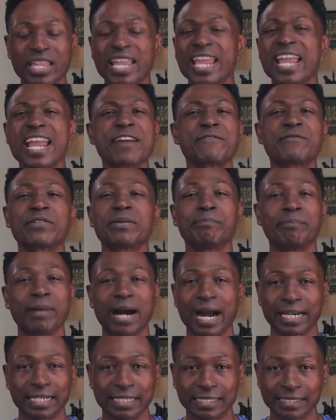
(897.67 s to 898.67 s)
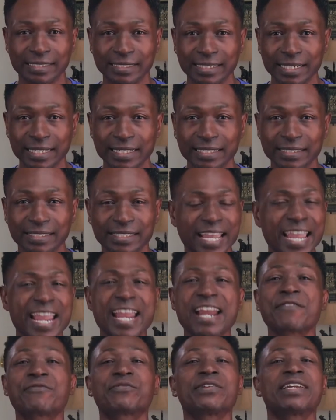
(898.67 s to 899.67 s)
Everybody's sins,
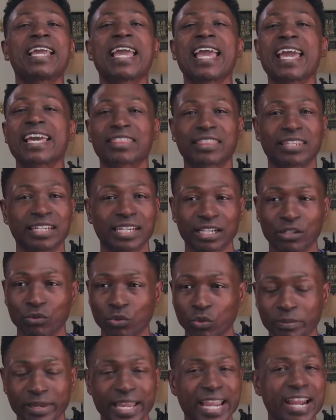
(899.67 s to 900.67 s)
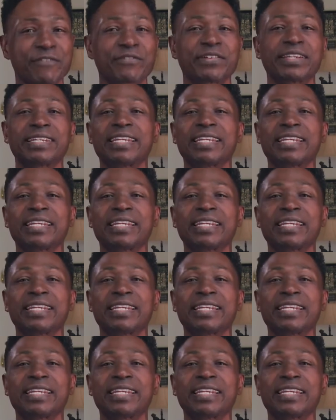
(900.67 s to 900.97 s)
every ethnic group, every